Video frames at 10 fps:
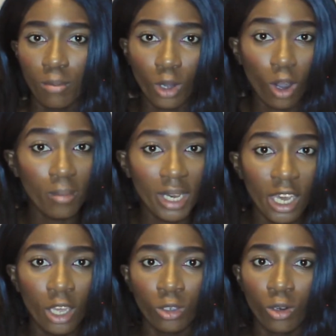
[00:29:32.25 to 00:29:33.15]

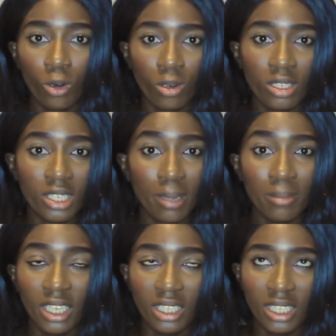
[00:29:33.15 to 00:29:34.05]
Comment or send
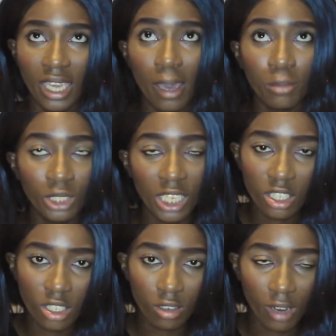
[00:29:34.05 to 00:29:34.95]
me a DM on
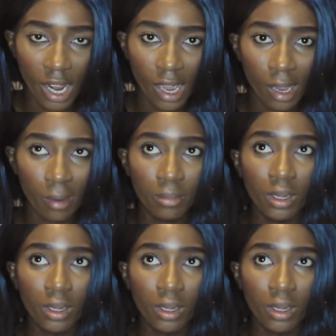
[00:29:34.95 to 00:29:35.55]
Instagram.